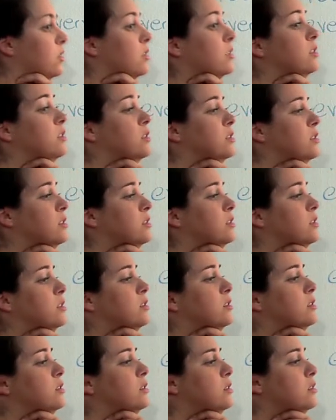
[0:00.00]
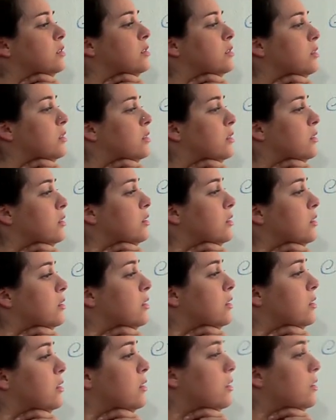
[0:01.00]
we were
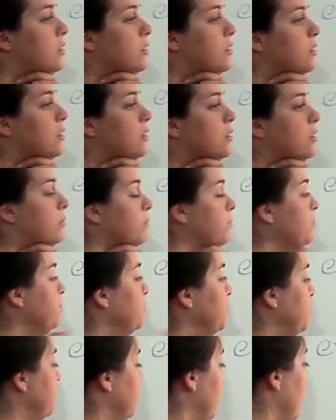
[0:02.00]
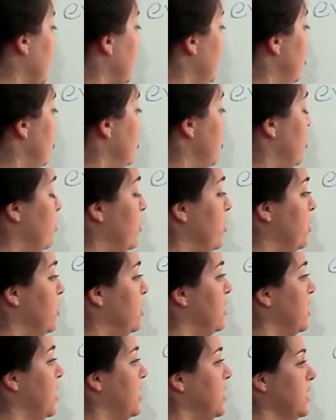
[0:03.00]
working? No. no. Use the word
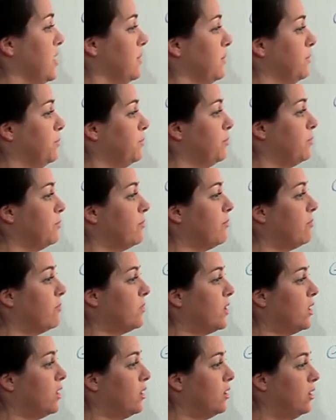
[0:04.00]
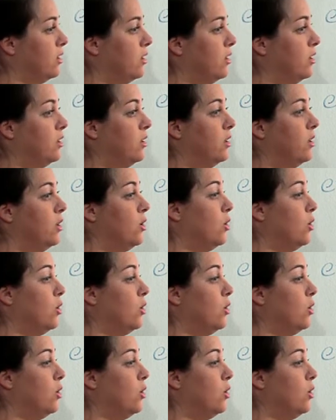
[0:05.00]
study. We oh, study. Oh, yeah.